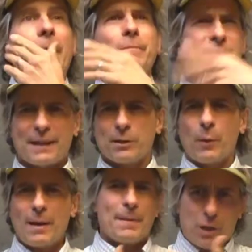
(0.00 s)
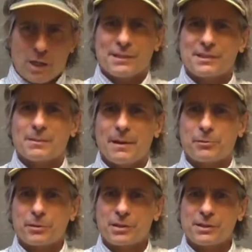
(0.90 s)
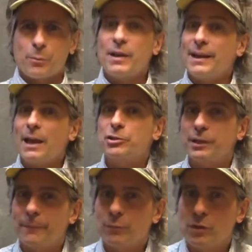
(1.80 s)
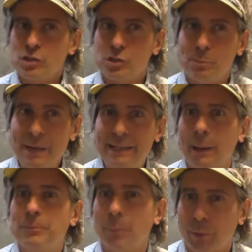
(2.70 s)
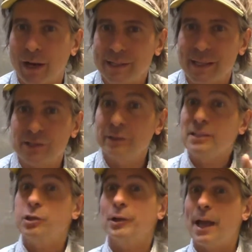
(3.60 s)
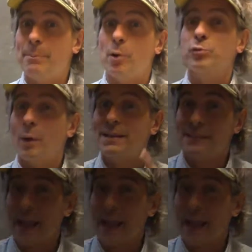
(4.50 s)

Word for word: The second way, because it's the metric system, we can actually speed up the process. So let's look at both ways